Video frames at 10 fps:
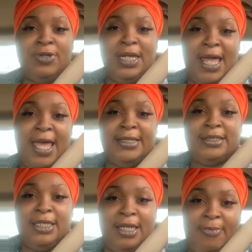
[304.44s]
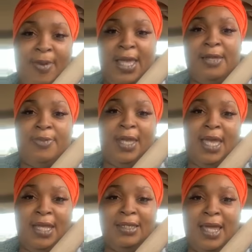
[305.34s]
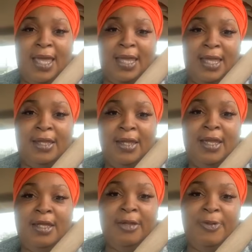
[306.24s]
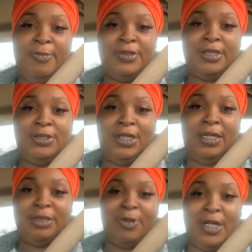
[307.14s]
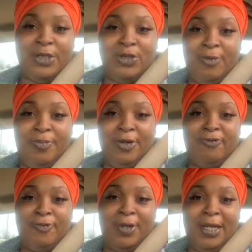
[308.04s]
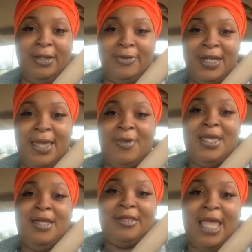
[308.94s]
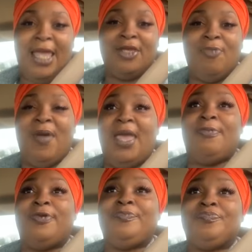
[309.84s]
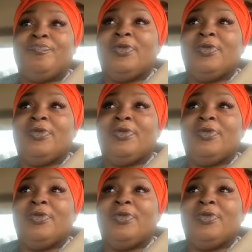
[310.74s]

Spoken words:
You did, I ain't see it, baby. Hey, Diane. The people's are jealous because you're beautiful. Hello, Diane. Thank you, baby.